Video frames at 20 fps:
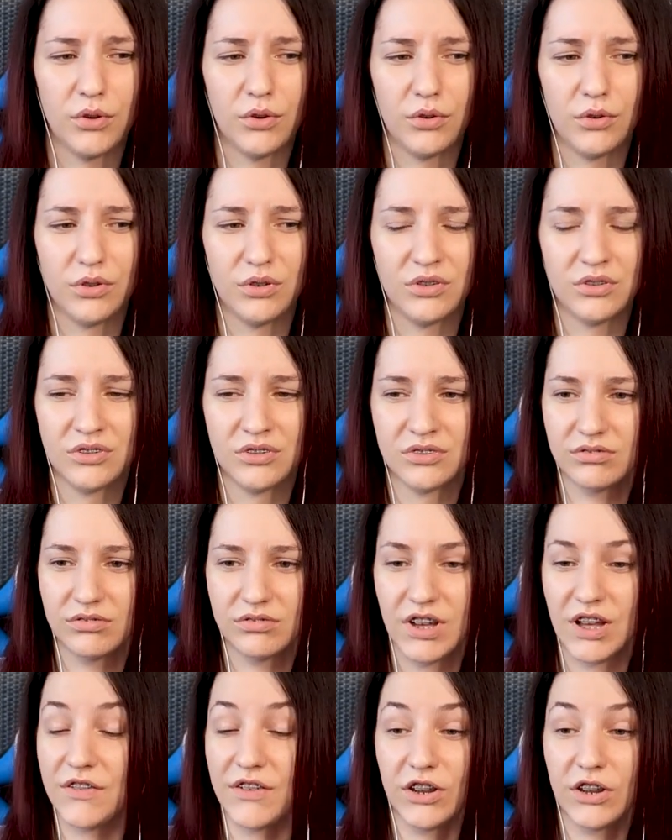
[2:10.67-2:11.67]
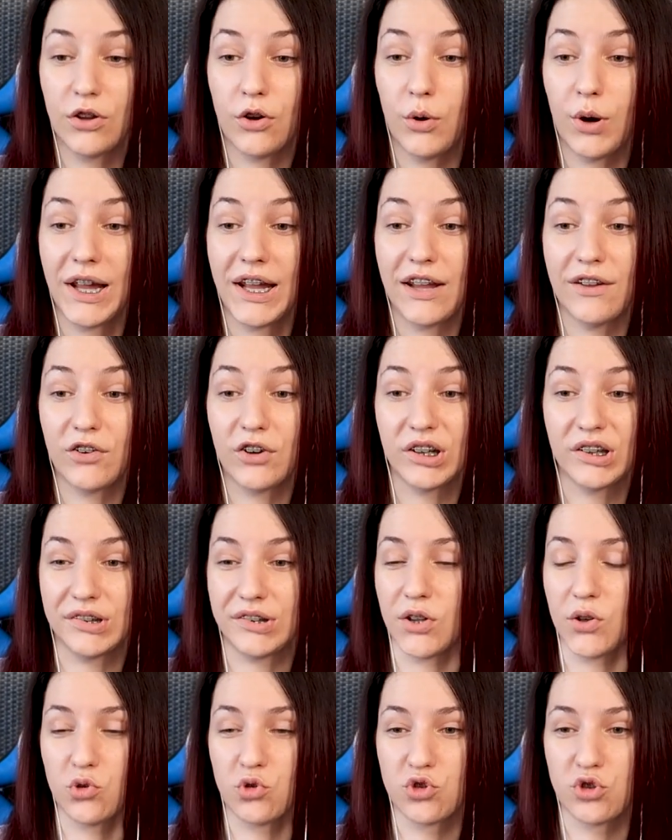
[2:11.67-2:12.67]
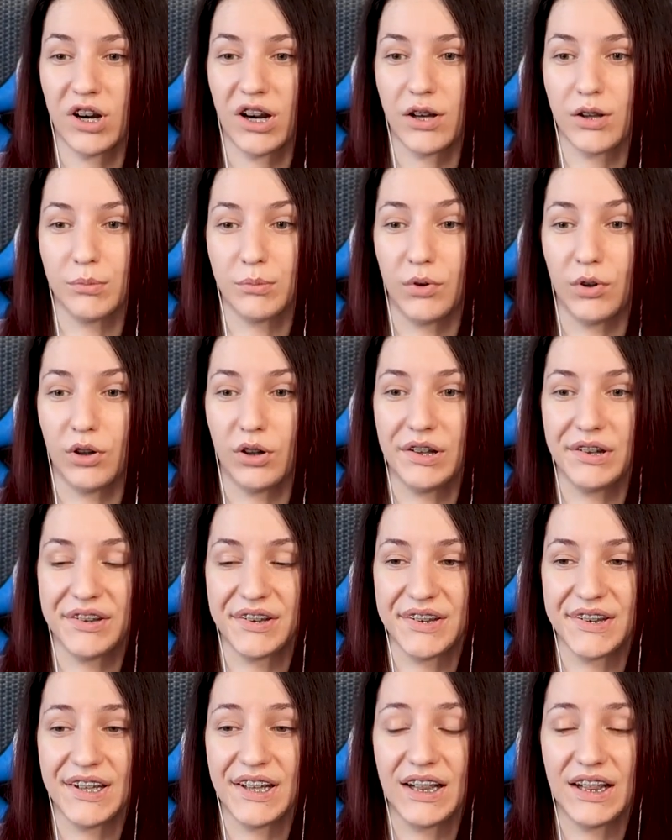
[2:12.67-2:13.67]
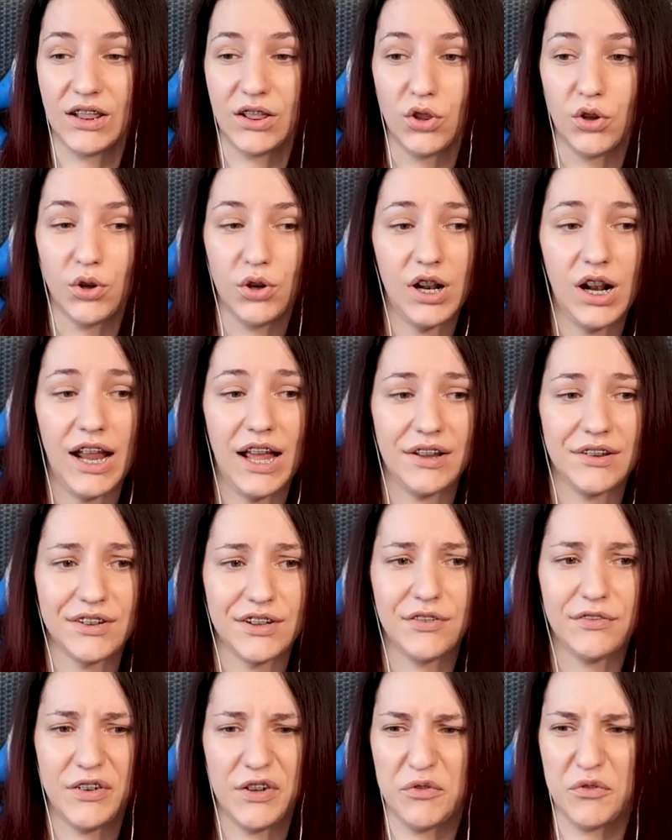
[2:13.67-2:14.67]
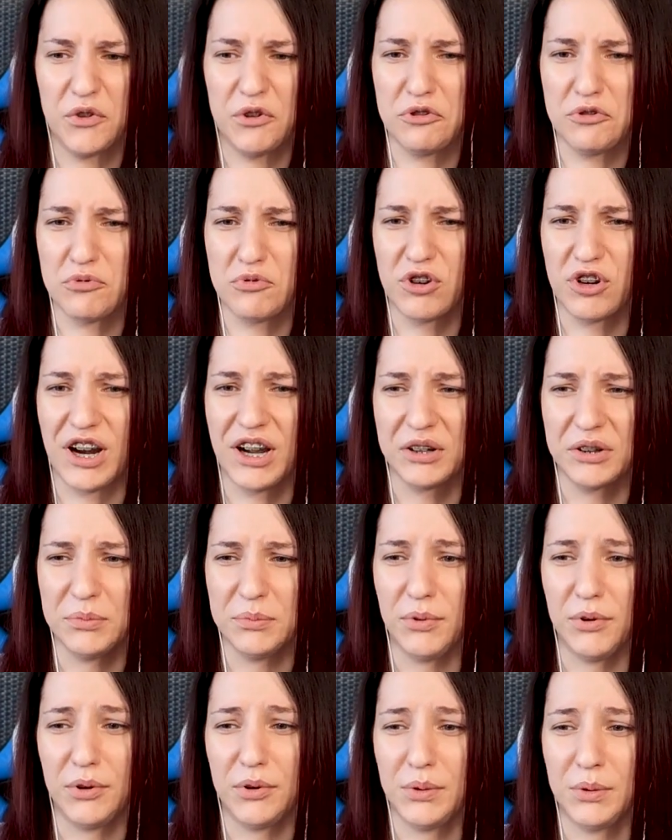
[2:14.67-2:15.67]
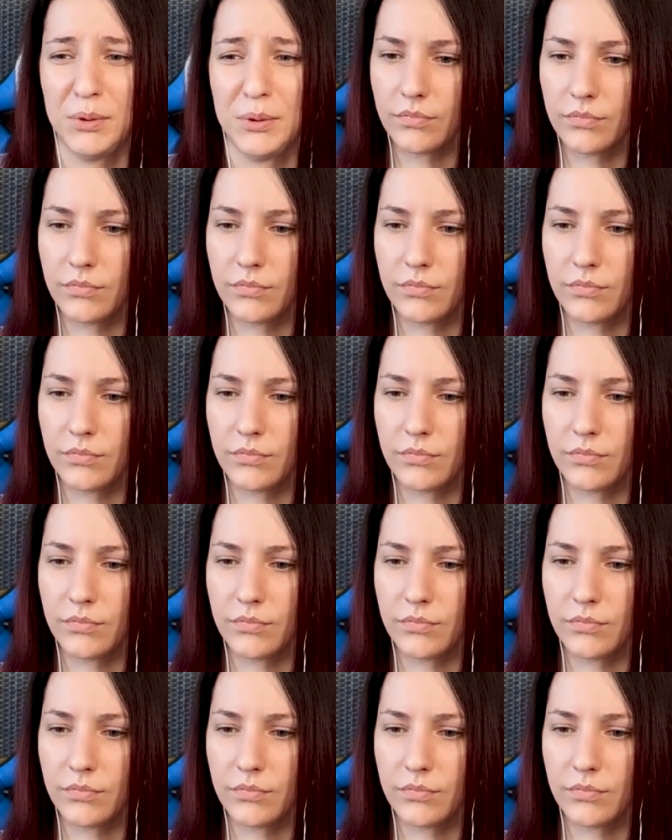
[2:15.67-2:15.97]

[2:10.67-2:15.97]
Ball. Even though I never saw Dragon Ball, it still looked like something from Dragon Ball.